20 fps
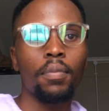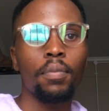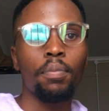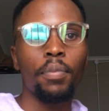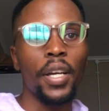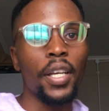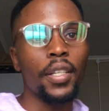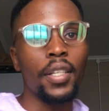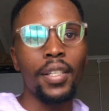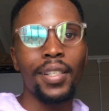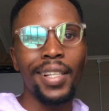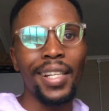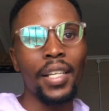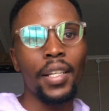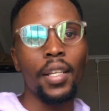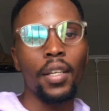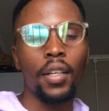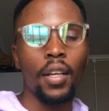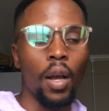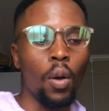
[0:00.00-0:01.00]
by the
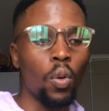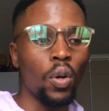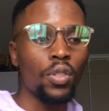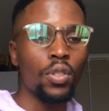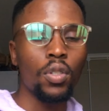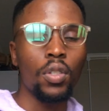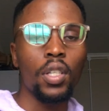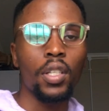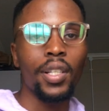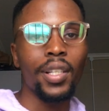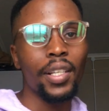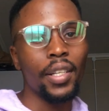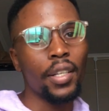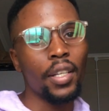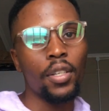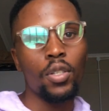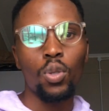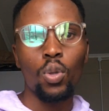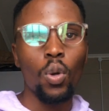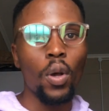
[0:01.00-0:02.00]
clinic. I went to the
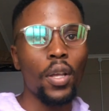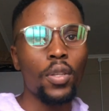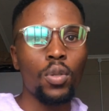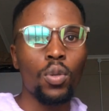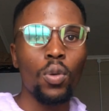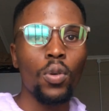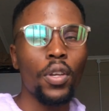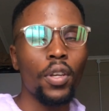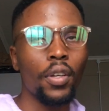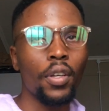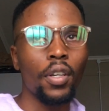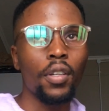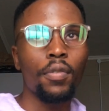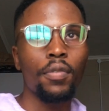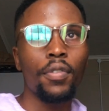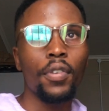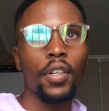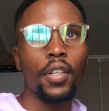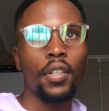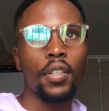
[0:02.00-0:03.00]
clinic, so I saw your
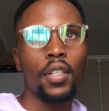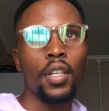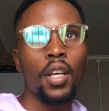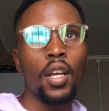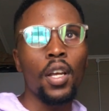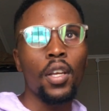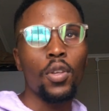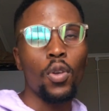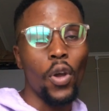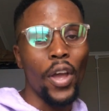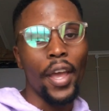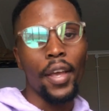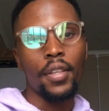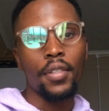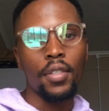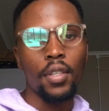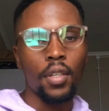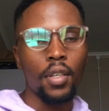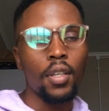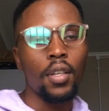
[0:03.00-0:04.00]
girlfriend, your
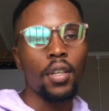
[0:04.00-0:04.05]
ex,